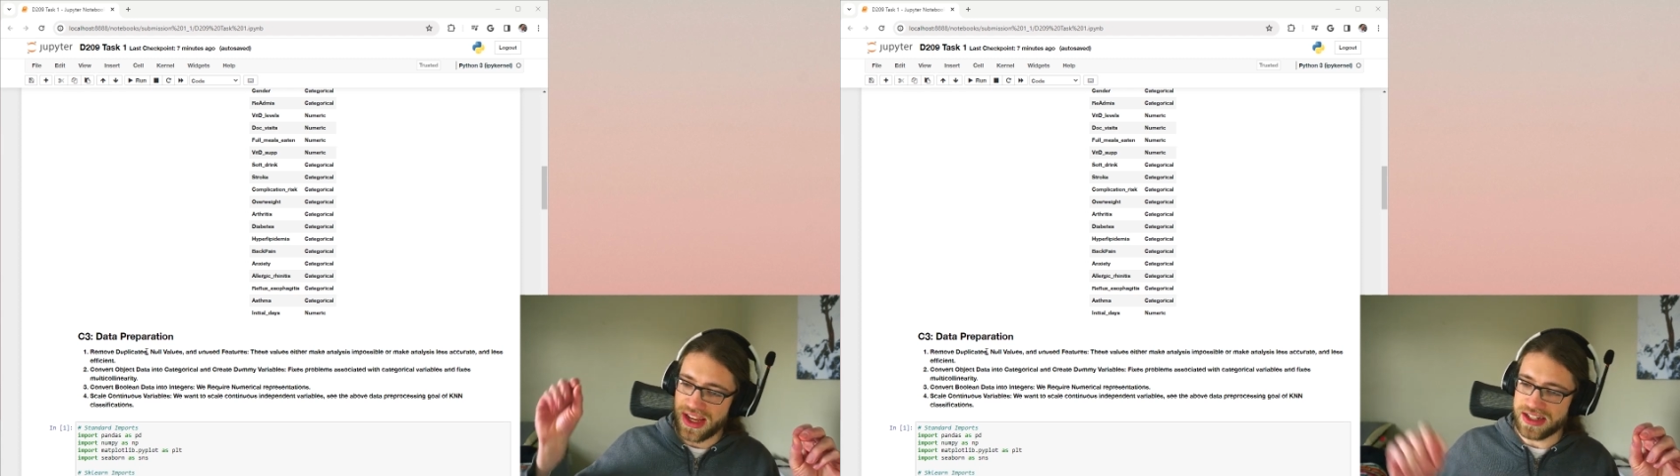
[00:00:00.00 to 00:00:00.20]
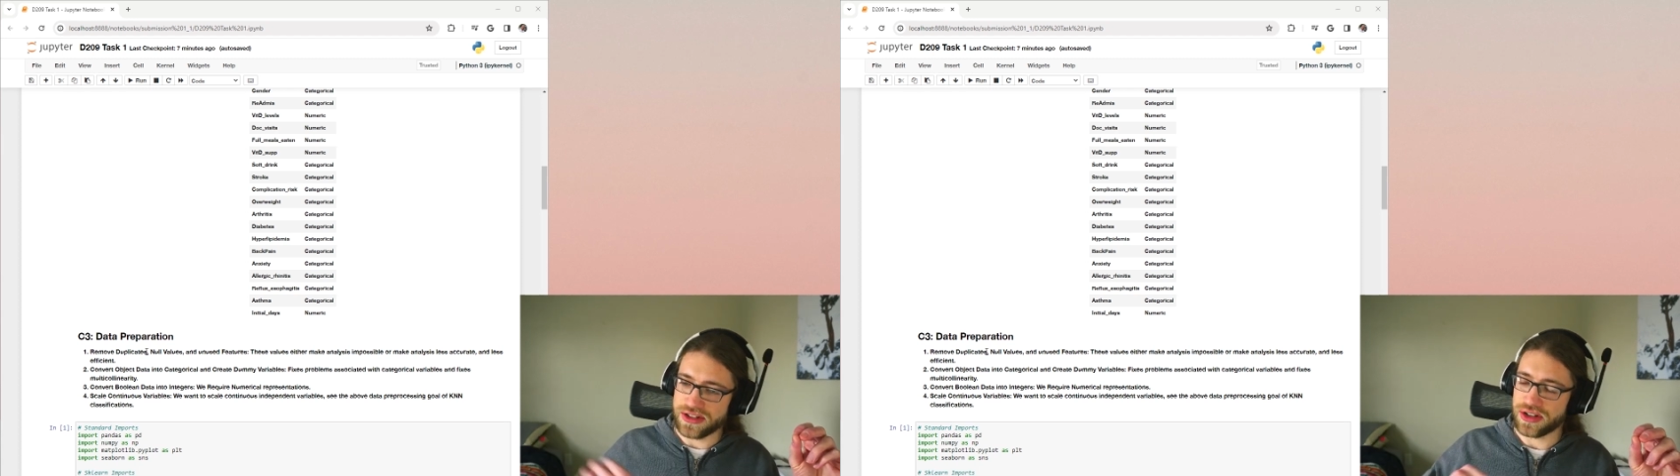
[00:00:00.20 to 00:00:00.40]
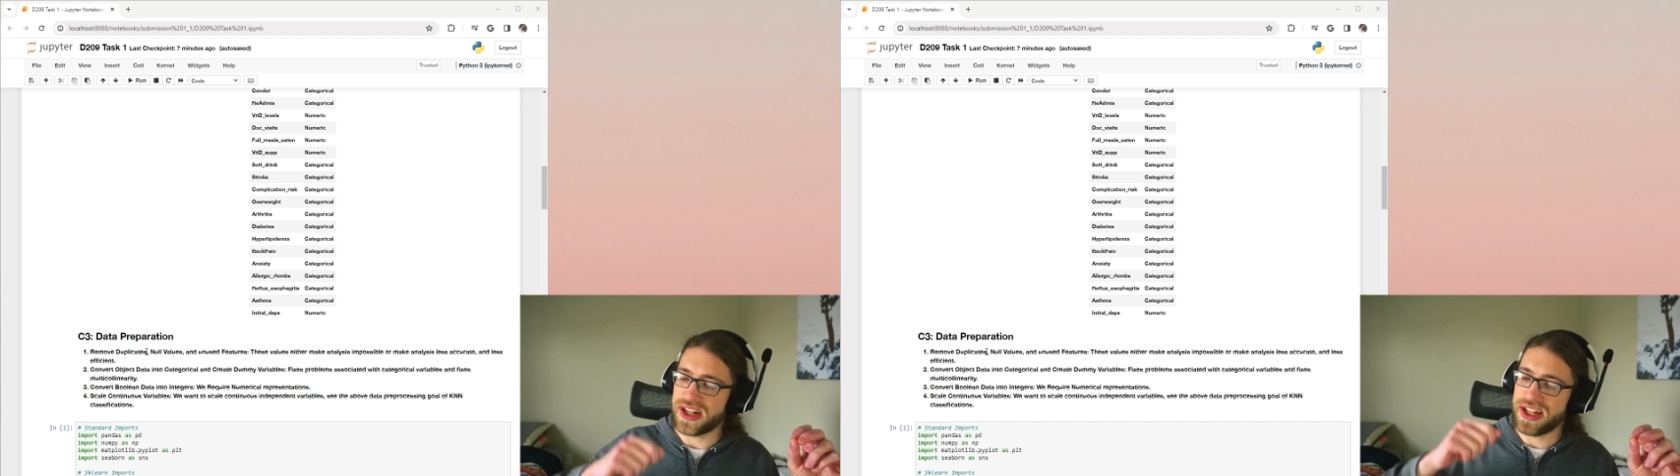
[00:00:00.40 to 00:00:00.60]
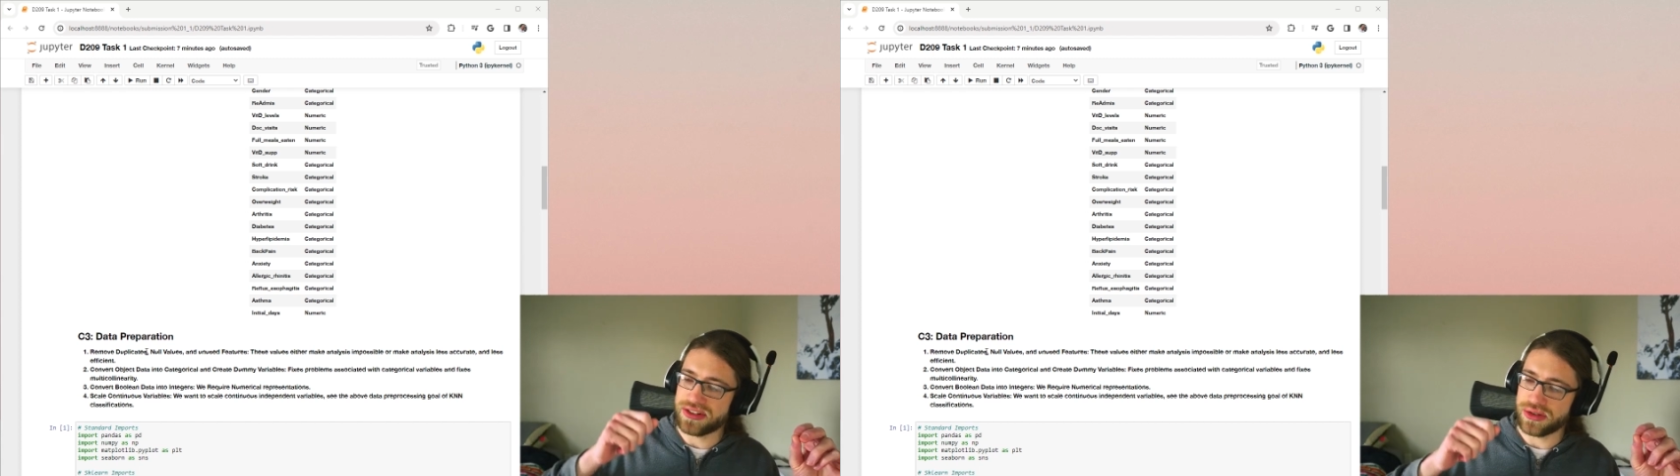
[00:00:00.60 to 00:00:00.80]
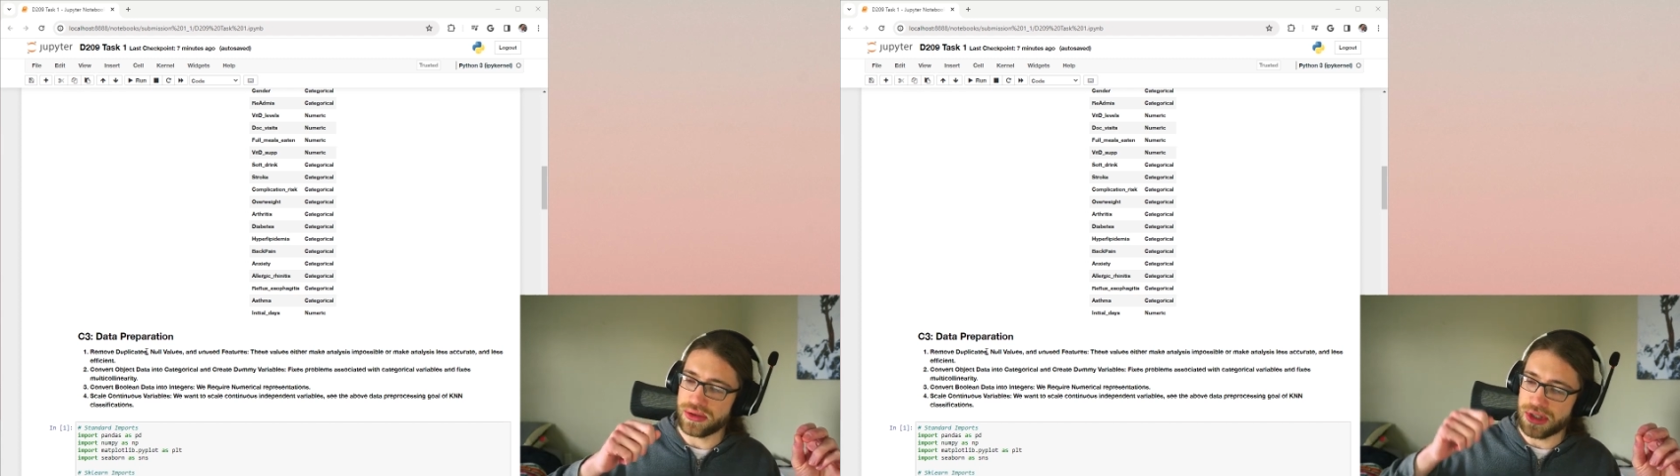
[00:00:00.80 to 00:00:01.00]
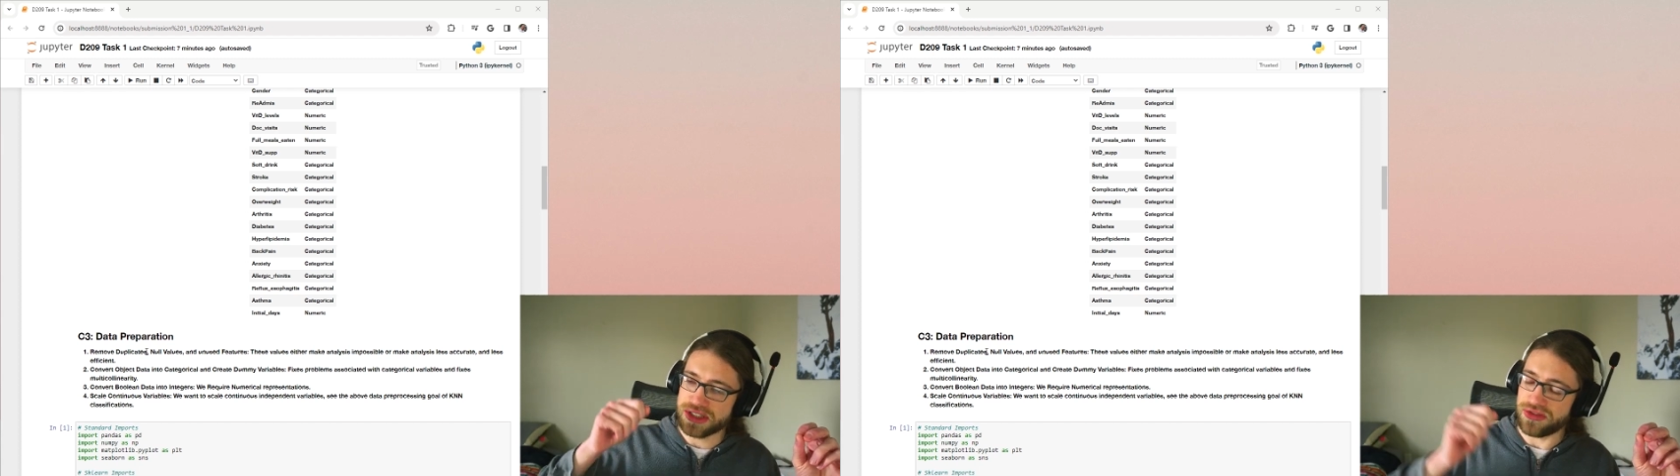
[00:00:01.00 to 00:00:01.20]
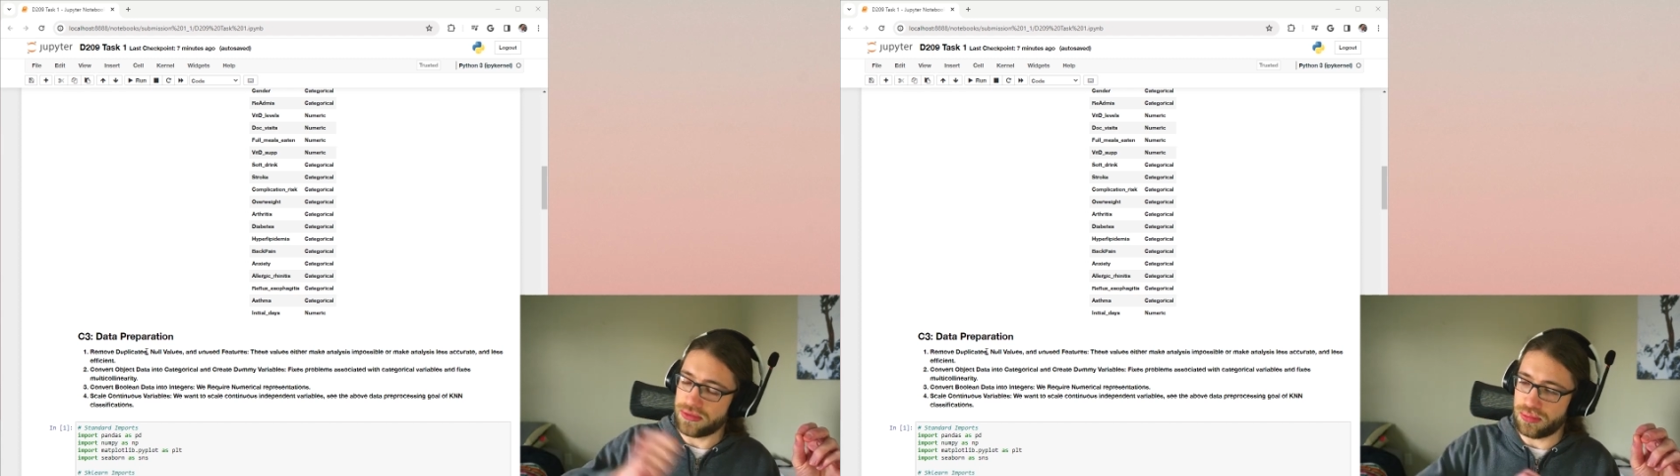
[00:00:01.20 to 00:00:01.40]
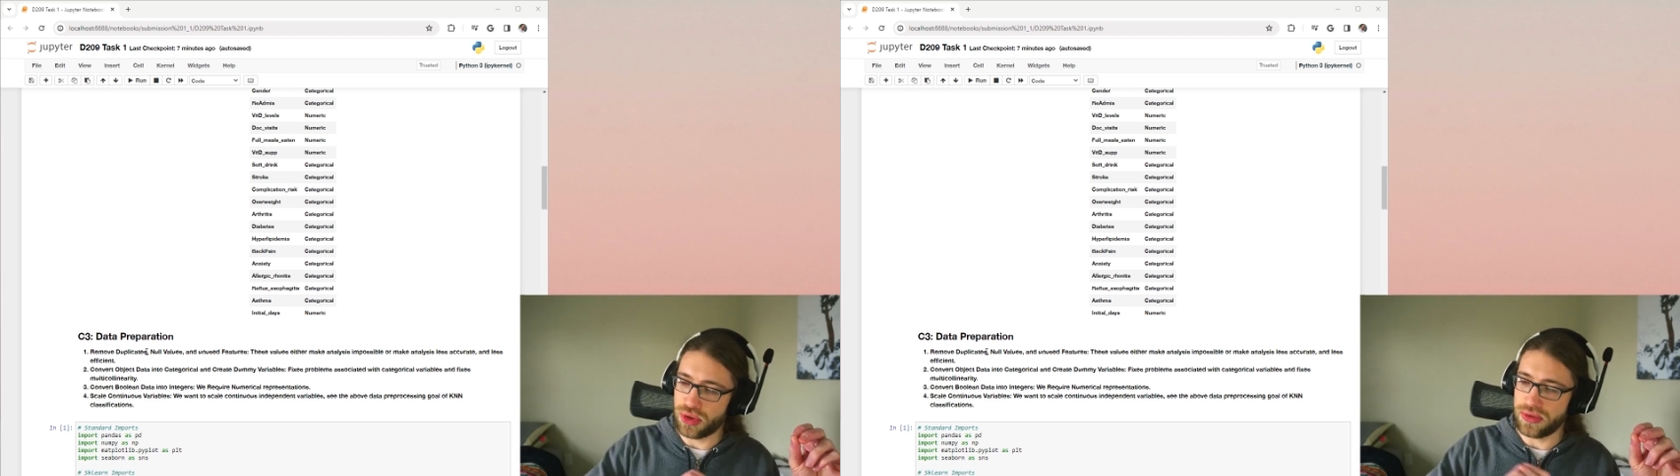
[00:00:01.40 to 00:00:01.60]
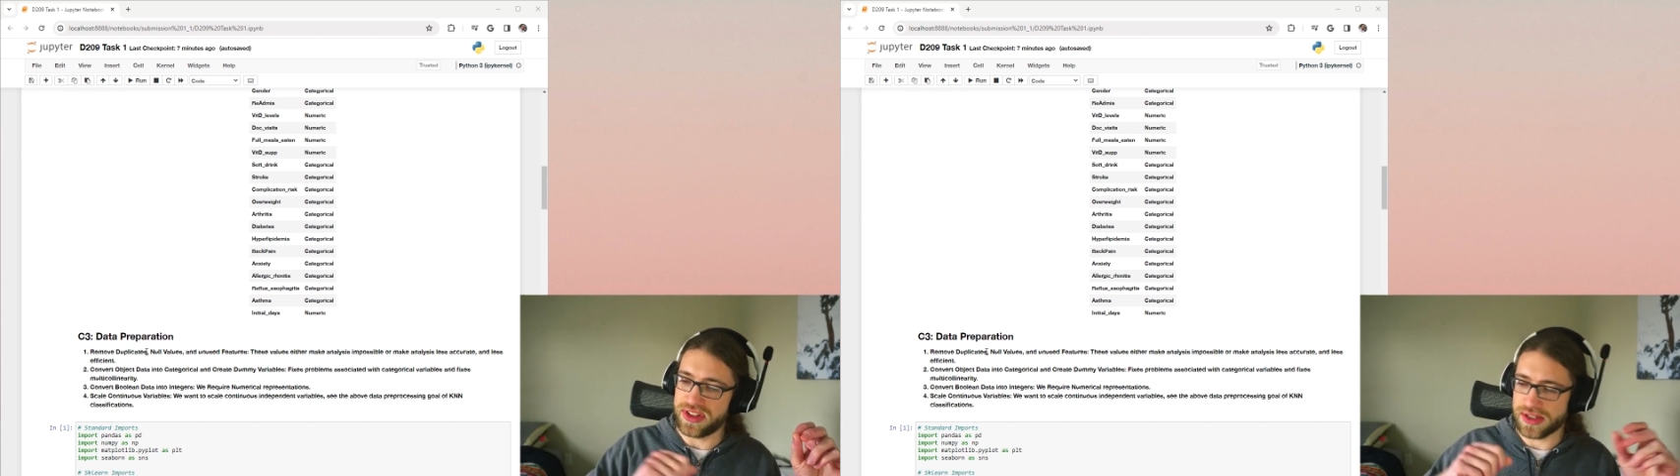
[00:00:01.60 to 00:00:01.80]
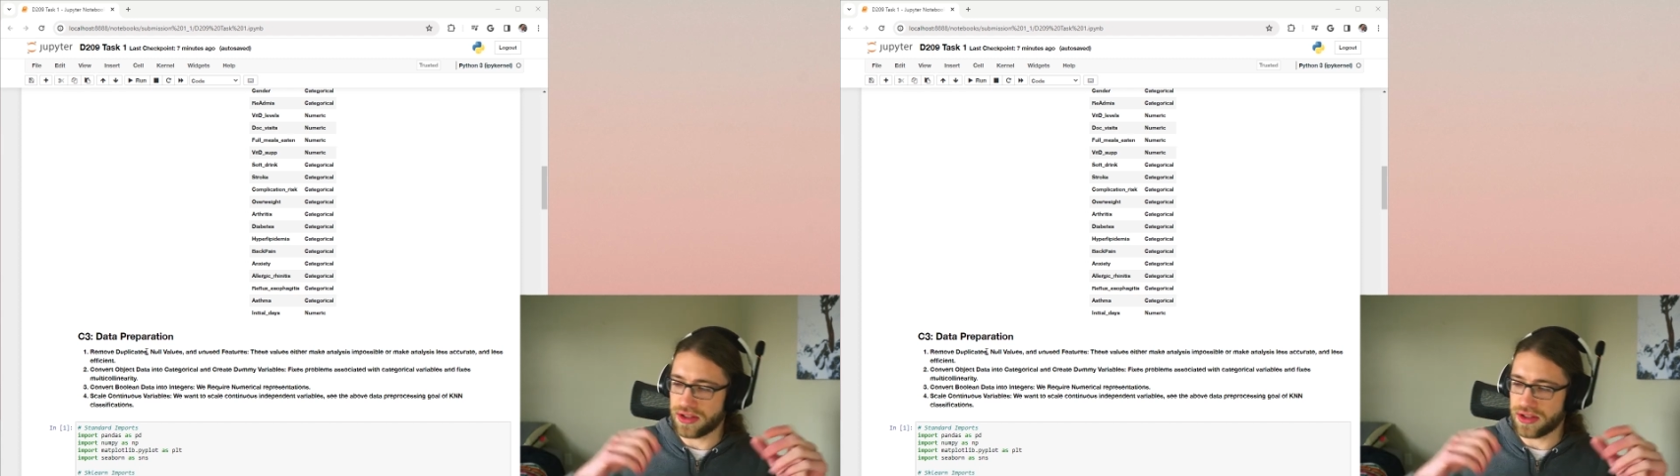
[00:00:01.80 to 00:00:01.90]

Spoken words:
and turn it into a bunch of Boolean.